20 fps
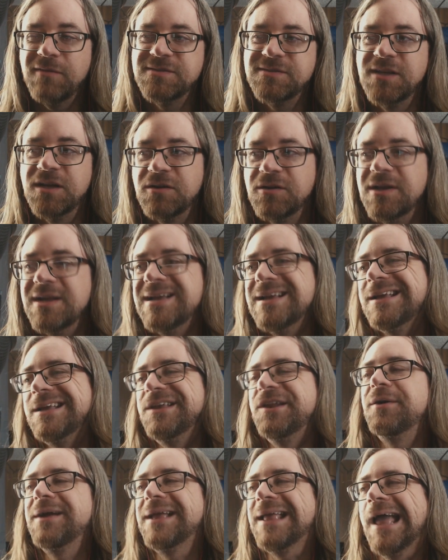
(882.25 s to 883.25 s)
So,
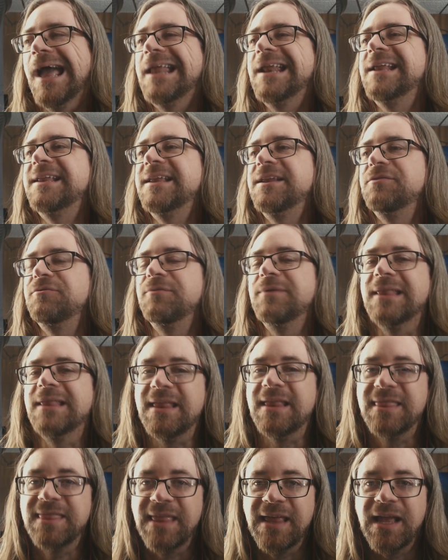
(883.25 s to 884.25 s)
I kind of didn't really
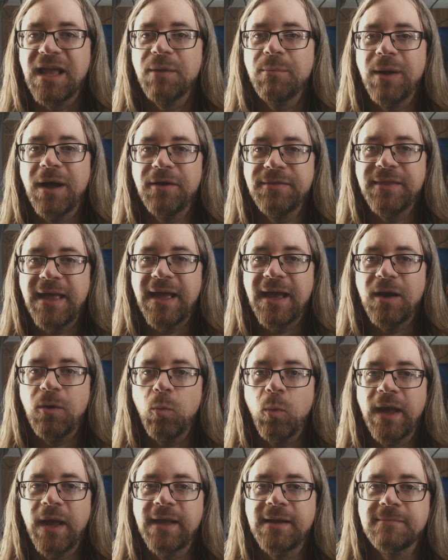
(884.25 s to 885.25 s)
think about that
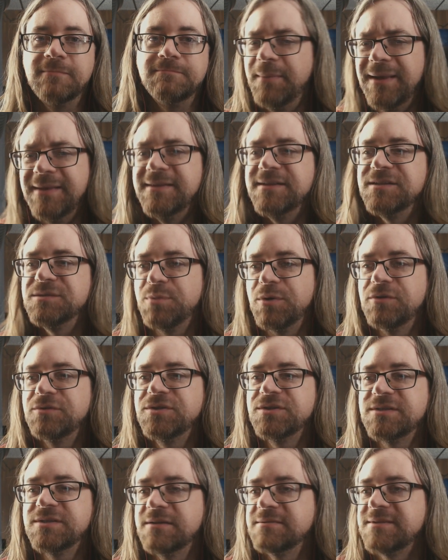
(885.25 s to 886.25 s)
when I made this
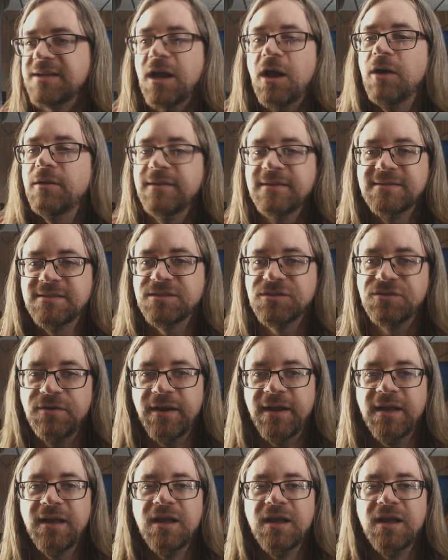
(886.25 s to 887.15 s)
purchase. I was like, oh, this is great.